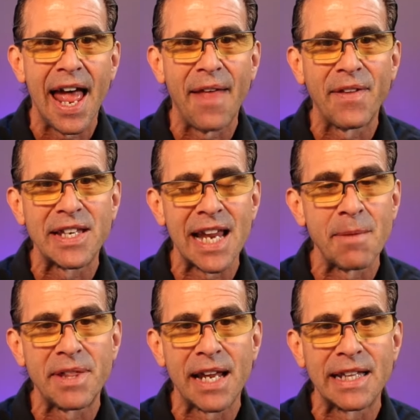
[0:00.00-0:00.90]
And then
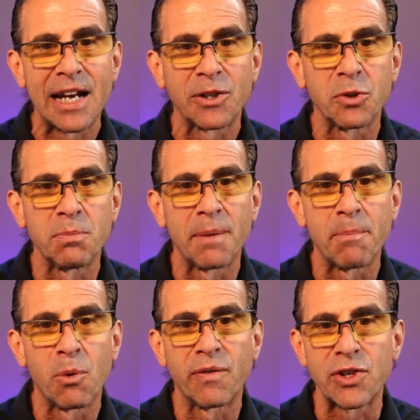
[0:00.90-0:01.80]
same thing, then I'll do
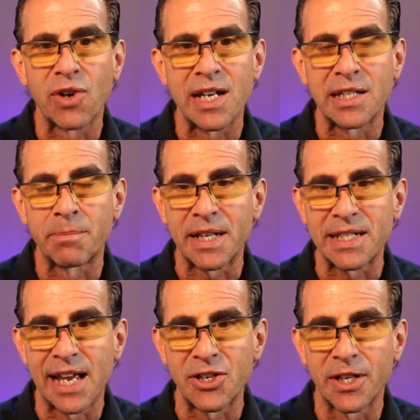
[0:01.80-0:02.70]
more of a tricep
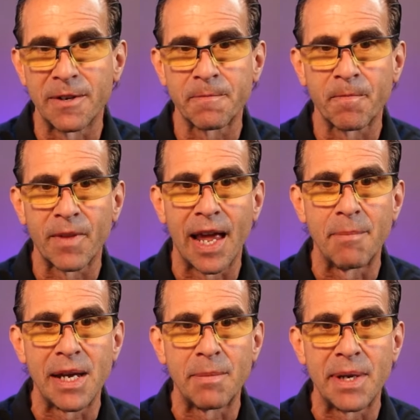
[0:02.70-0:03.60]
extension
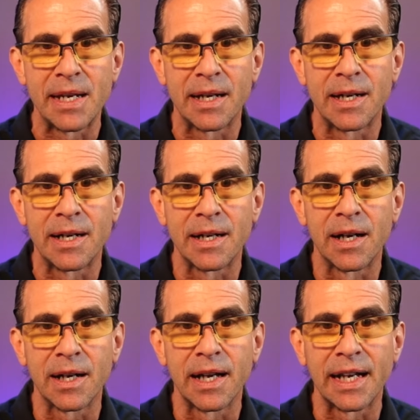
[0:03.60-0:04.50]
and maybe a
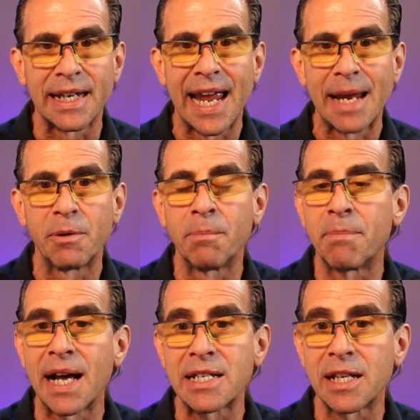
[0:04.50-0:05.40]
cable
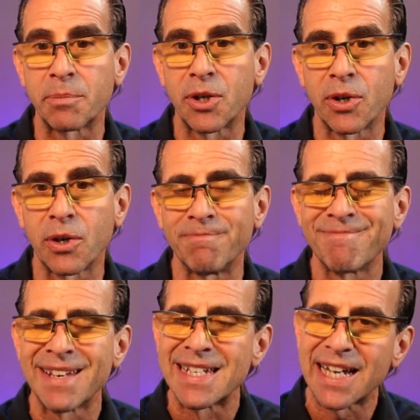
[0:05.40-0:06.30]
bicep curl.
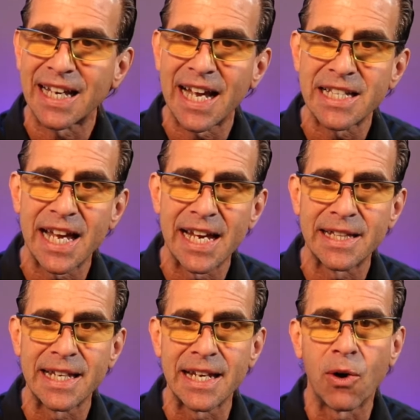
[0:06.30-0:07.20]
See, I like to
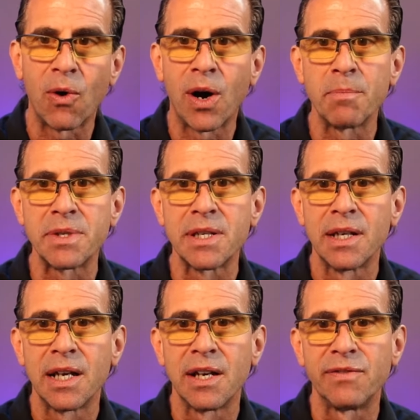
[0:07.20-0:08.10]
hit the arms
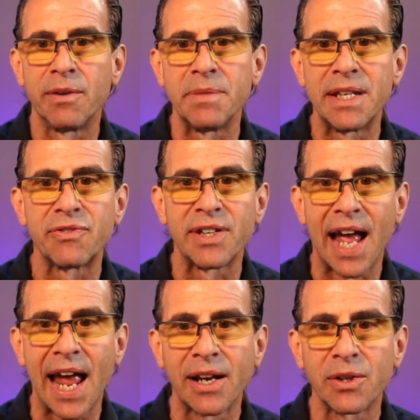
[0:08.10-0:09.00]
from different
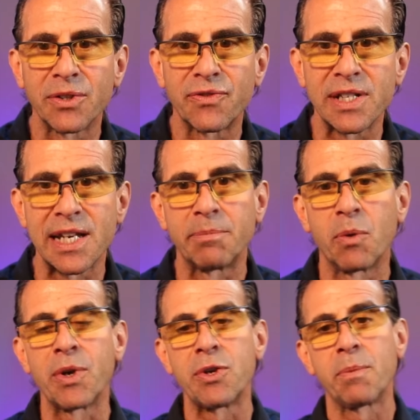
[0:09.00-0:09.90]
angles. For
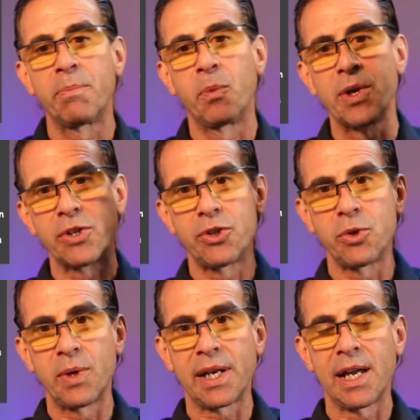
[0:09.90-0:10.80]
example, when you're
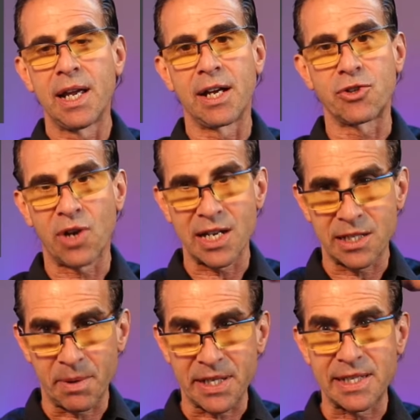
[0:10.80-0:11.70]
doing a
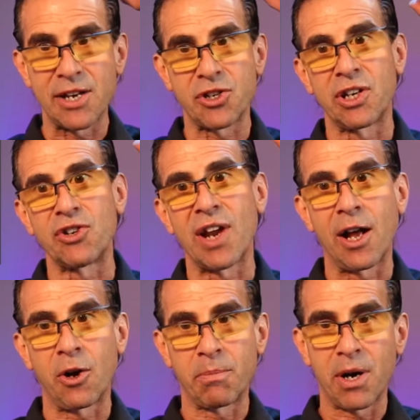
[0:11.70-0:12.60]
tricep extension, your
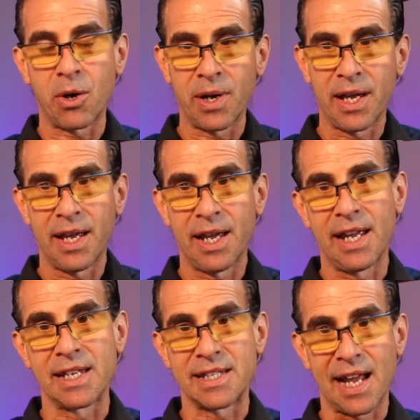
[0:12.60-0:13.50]
elbow
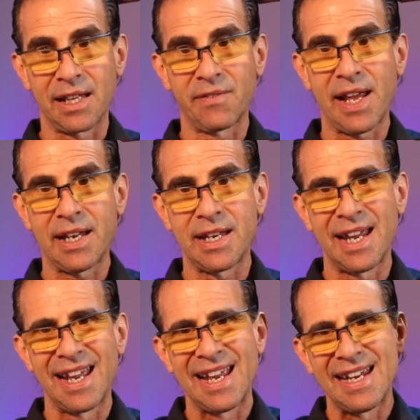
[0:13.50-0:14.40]
is elevated.
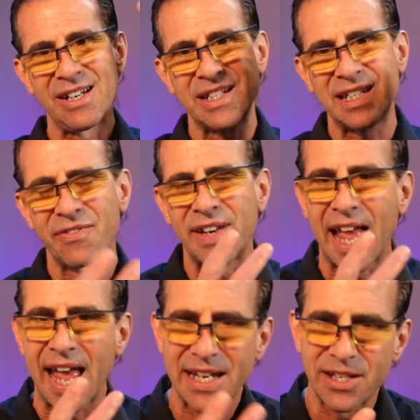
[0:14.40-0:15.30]
You know, there's different
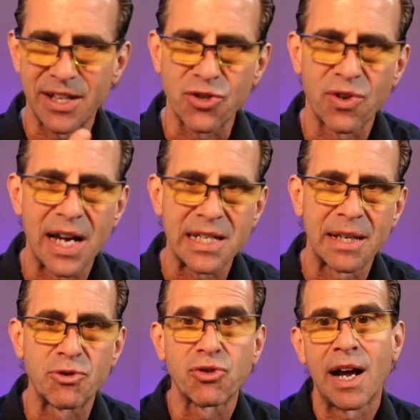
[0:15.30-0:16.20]
heads to this
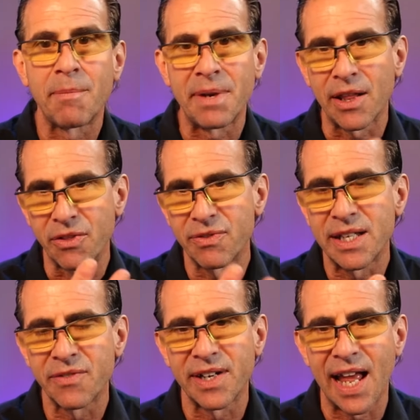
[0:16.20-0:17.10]
tricep. Tri meaning 3
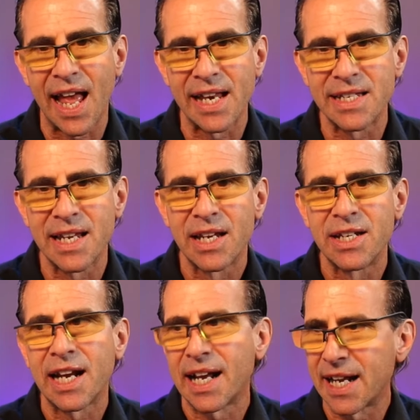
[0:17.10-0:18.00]
different heads.
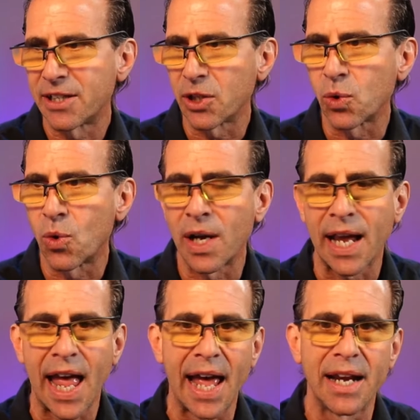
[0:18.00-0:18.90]
You kind of hit the long
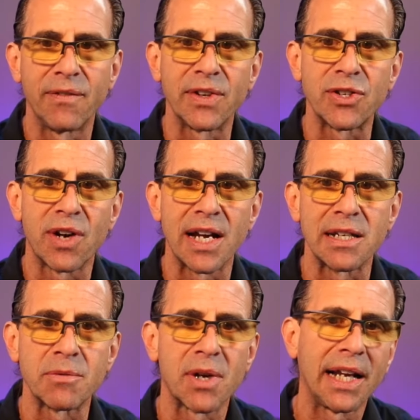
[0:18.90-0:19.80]
head of your
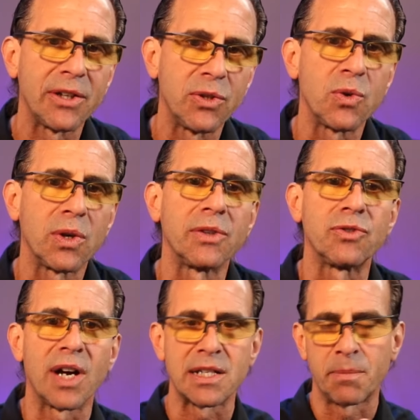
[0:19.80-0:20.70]
tricep. So I like to do a
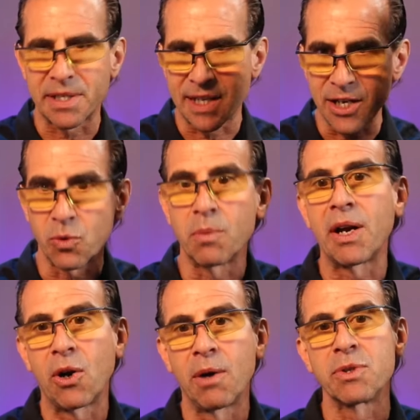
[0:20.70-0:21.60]
tricep extension with
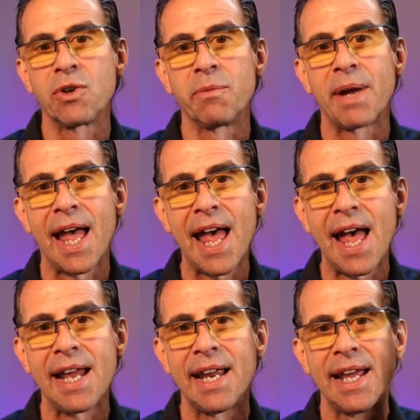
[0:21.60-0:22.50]
my arms over my
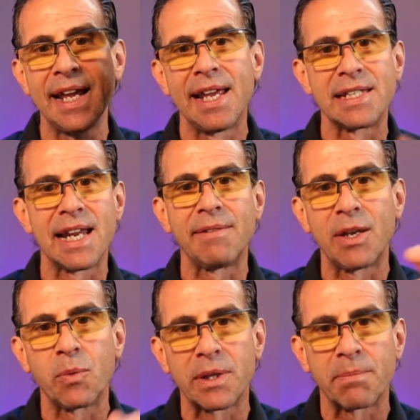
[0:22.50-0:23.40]
head. Same
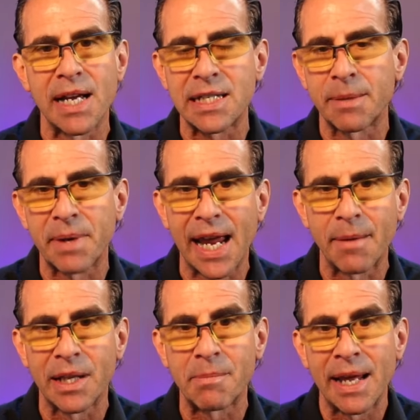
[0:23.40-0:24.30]
thing with the bicep
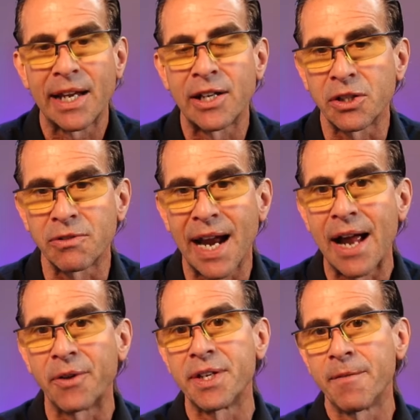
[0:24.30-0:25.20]
cable. I may lay on the
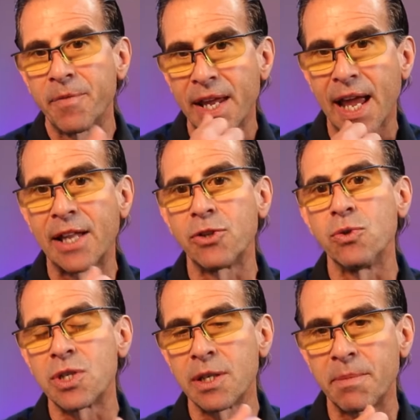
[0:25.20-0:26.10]
ground and
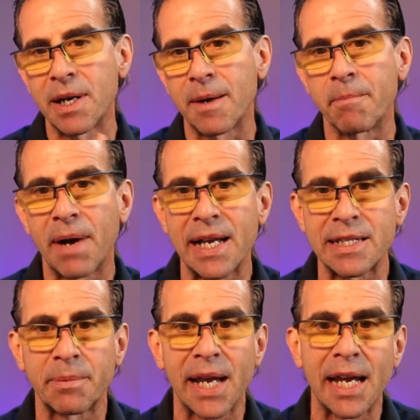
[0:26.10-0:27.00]
do some
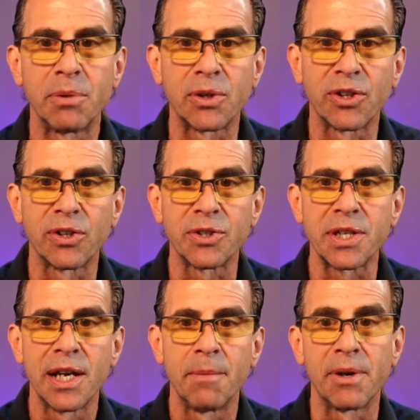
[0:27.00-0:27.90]
bicep cable
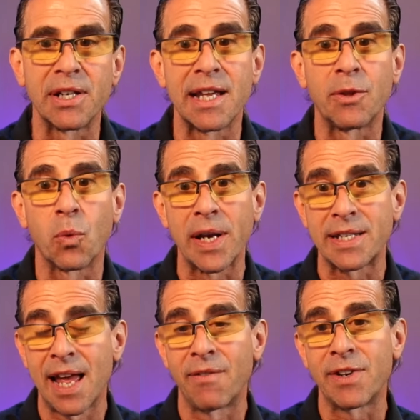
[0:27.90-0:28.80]
curls, because then the
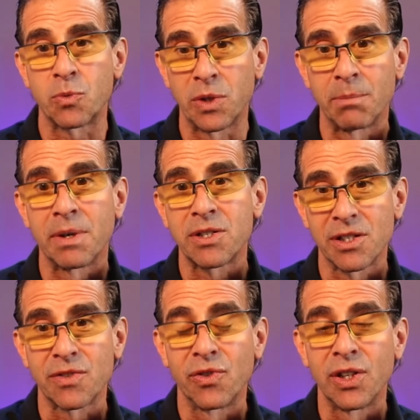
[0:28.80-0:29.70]
weight's heaviest when the
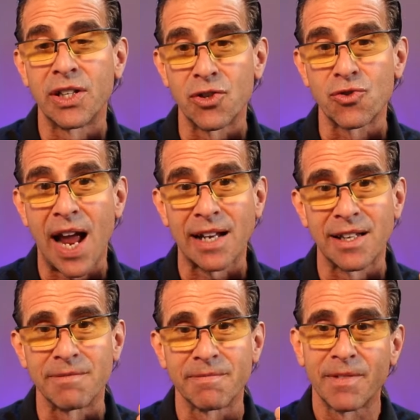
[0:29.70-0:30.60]
muscle is fully
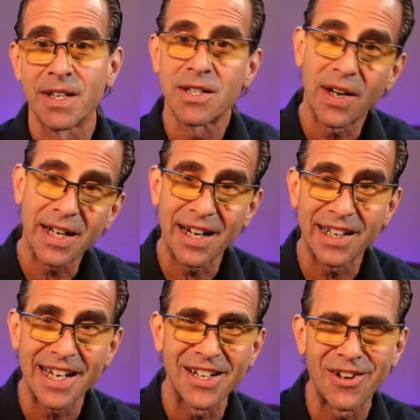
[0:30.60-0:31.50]
contracted. So I kind of
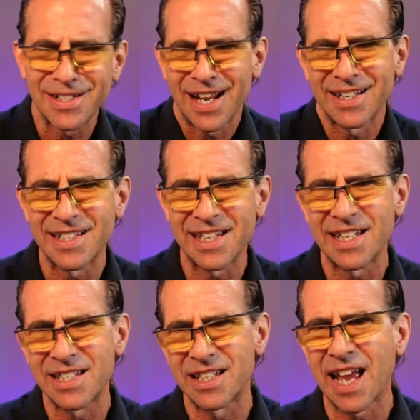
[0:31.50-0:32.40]
like, you know, it's kind of,
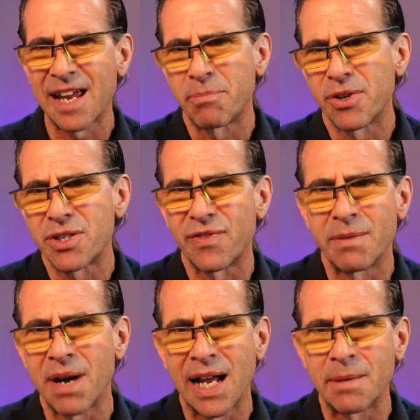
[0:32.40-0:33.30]
this is a hypertrophy
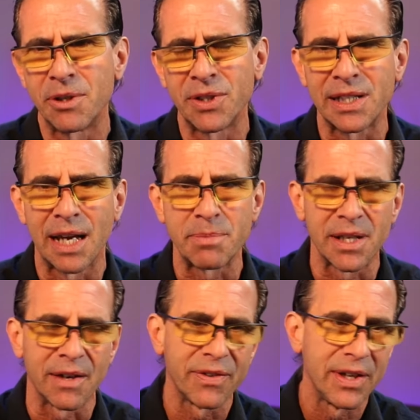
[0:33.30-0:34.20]
bodybuilding type
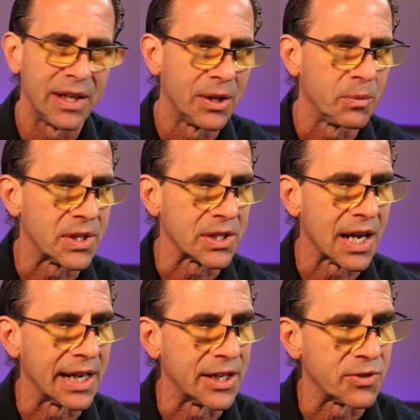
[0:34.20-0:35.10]
stuff, which is
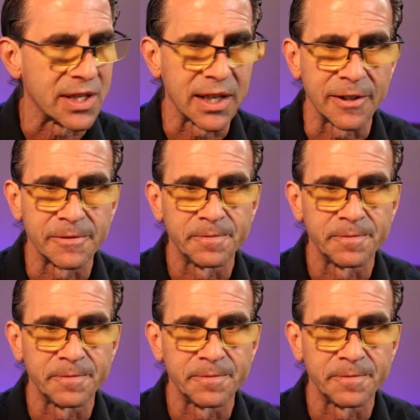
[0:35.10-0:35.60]
kind of interesting.